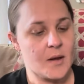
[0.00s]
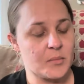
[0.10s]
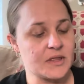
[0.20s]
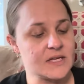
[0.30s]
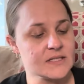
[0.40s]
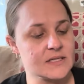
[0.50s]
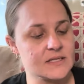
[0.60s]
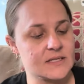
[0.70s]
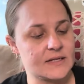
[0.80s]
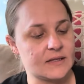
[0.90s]
But this
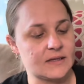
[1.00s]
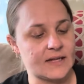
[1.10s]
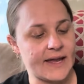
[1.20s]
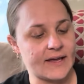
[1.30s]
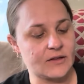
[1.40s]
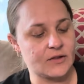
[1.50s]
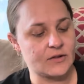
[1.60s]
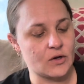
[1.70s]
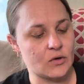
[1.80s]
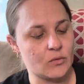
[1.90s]
is the
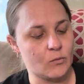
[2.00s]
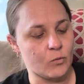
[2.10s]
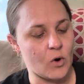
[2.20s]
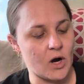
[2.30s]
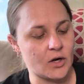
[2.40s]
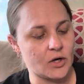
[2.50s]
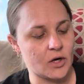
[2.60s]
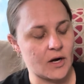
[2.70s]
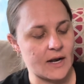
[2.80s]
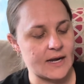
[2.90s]
Lanthom
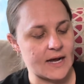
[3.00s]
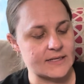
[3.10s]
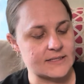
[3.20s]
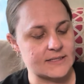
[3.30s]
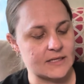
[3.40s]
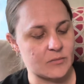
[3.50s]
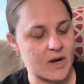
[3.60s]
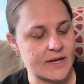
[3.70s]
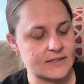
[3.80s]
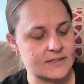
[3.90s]
Water
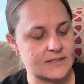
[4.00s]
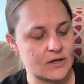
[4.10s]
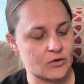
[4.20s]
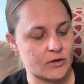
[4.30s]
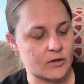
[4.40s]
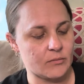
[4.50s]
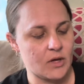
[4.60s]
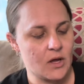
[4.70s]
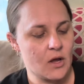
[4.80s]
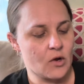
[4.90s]
Niacinamide Serum.
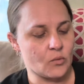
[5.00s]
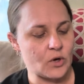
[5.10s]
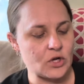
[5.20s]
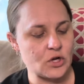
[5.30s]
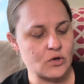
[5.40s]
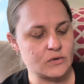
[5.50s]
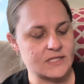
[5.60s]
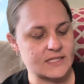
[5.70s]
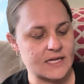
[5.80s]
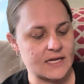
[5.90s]
Renew
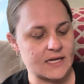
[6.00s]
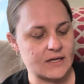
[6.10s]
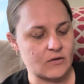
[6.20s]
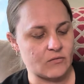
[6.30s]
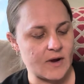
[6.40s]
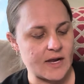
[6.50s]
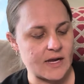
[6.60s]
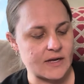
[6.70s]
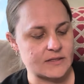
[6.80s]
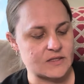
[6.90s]
skin,
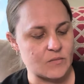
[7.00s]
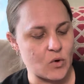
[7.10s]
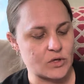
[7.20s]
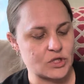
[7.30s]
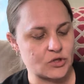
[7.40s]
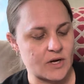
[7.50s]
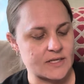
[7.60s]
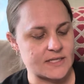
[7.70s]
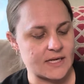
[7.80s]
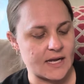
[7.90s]
radiance,
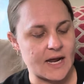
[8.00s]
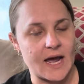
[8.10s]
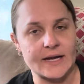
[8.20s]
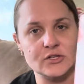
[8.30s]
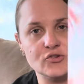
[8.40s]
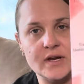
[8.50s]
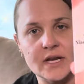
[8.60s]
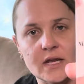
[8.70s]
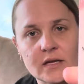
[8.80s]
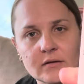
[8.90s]
moisturizing, and
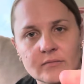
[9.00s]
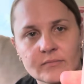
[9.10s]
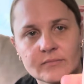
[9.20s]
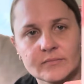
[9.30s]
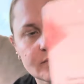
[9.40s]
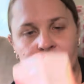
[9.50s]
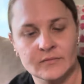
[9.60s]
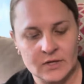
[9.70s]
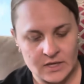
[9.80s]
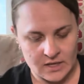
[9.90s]
hydrating.
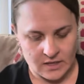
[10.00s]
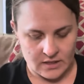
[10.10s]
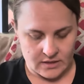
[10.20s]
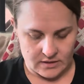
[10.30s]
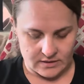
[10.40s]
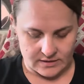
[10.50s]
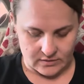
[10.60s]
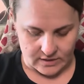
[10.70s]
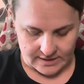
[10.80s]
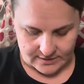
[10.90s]
So
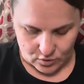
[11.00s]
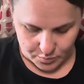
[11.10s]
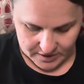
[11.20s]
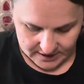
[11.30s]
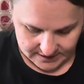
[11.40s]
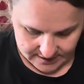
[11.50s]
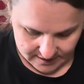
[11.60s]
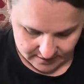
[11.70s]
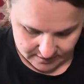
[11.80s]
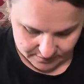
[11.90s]
let's open this
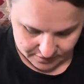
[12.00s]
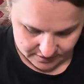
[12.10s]
up.